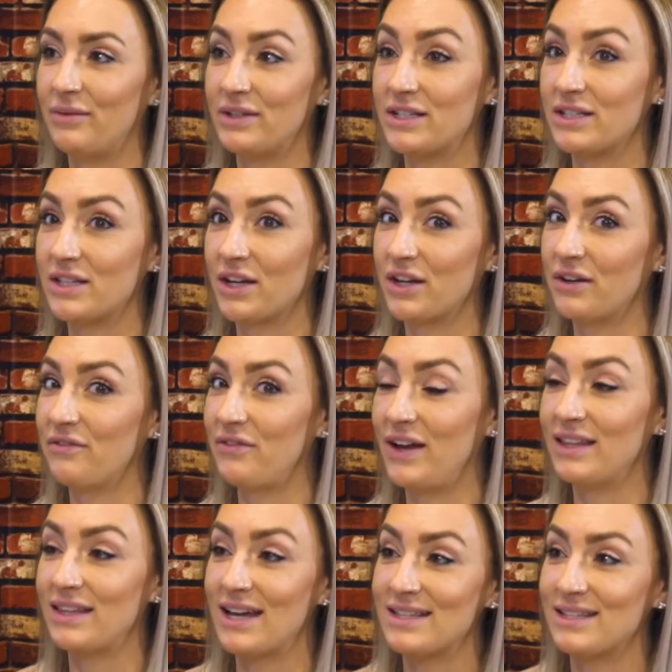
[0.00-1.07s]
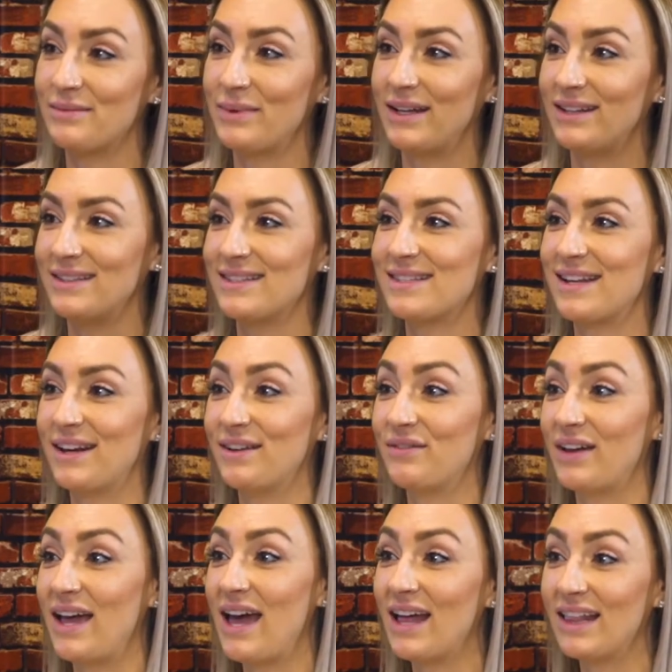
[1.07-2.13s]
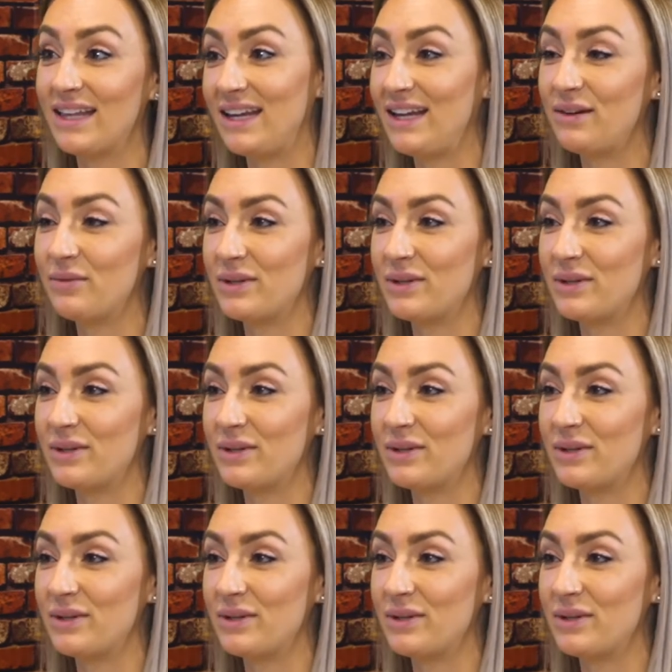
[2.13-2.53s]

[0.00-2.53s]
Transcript: which is a good faith estimate, instead of a LE,